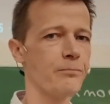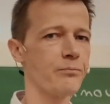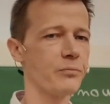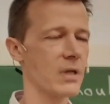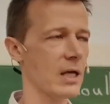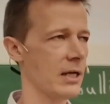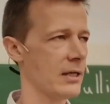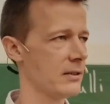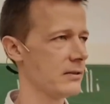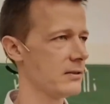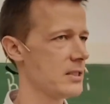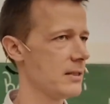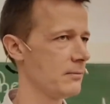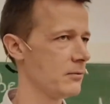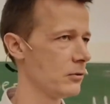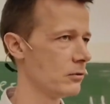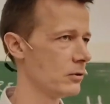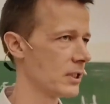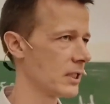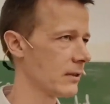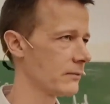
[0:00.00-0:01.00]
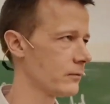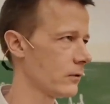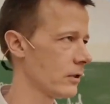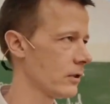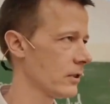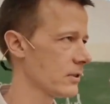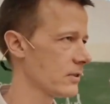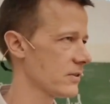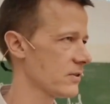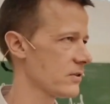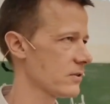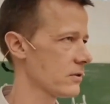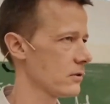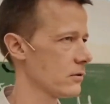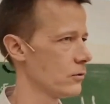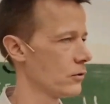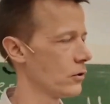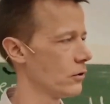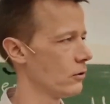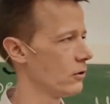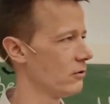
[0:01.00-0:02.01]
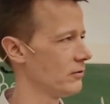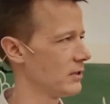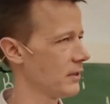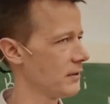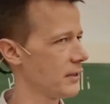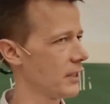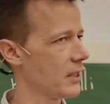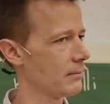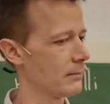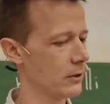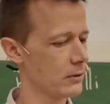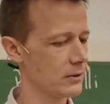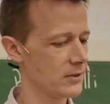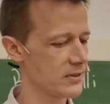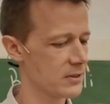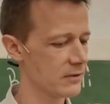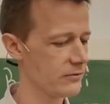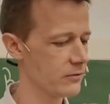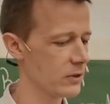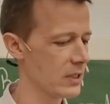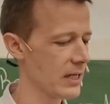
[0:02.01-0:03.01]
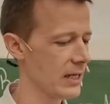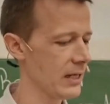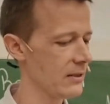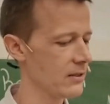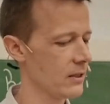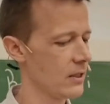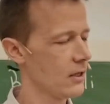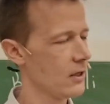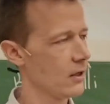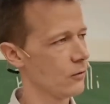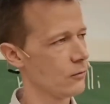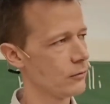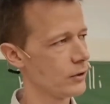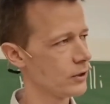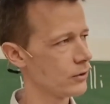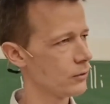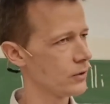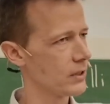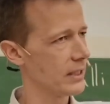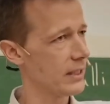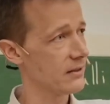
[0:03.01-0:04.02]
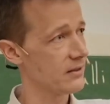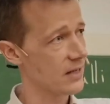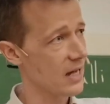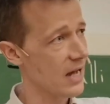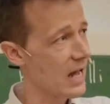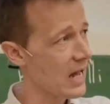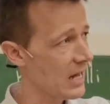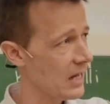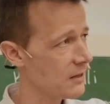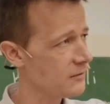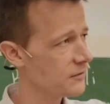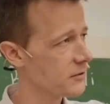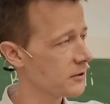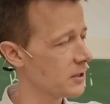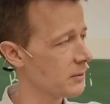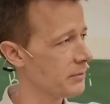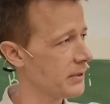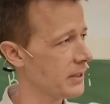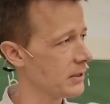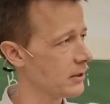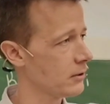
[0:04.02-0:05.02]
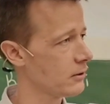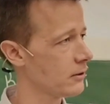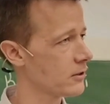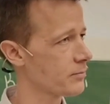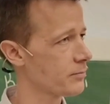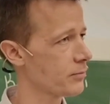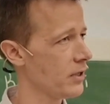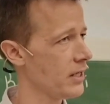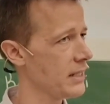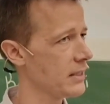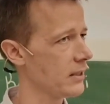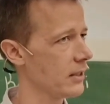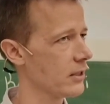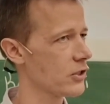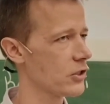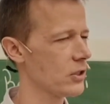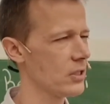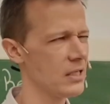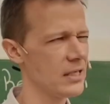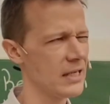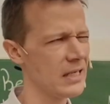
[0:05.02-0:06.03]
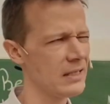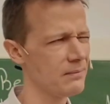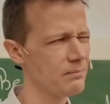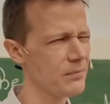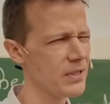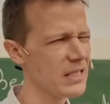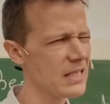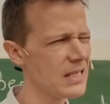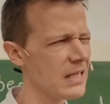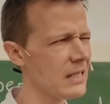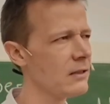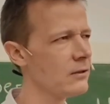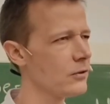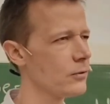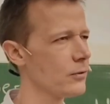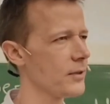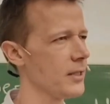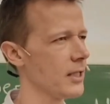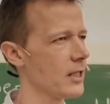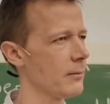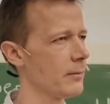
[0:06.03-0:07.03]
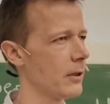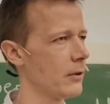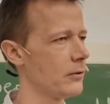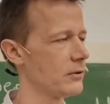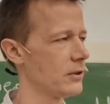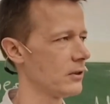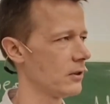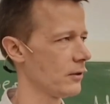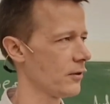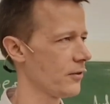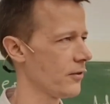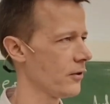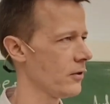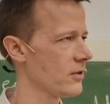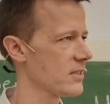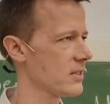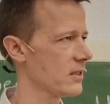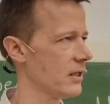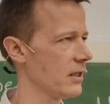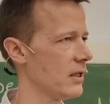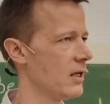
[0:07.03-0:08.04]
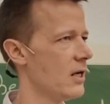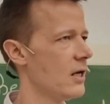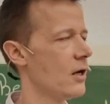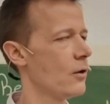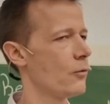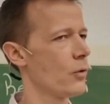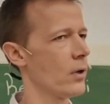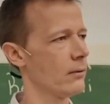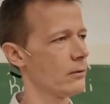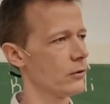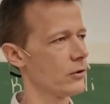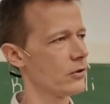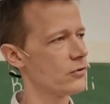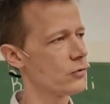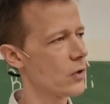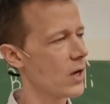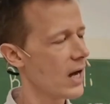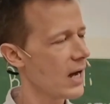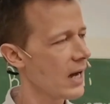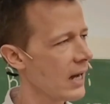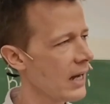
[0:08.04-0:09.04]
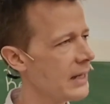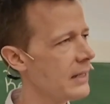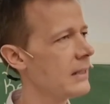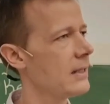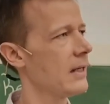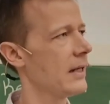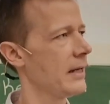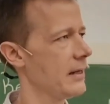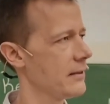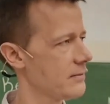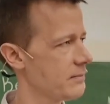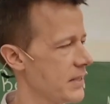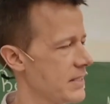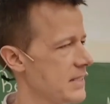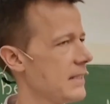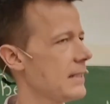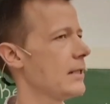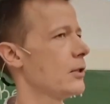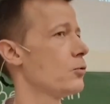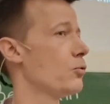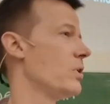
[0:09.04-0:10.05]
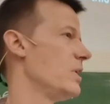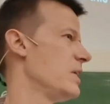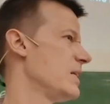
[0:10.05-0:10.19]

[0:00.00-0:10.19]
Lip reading: and deep neural networks. You can already think about this if you like. We'll do that after the Pentecost break, actually, and begin to think about it on Thursday, where I'm going to highlight, basically do an